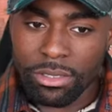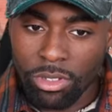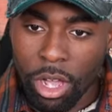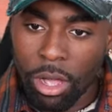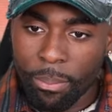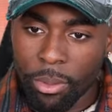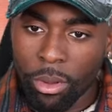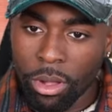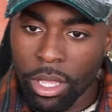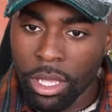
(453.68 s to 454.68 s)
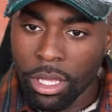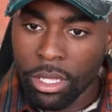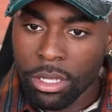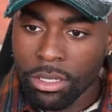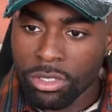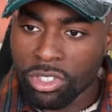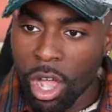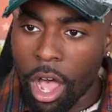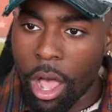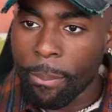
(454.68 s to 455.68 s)
stop. Oi,
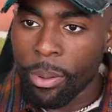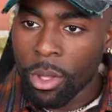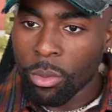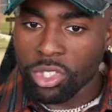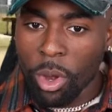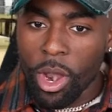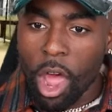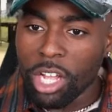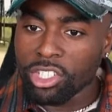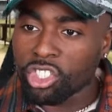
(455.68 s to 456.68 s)
stop. What's going on?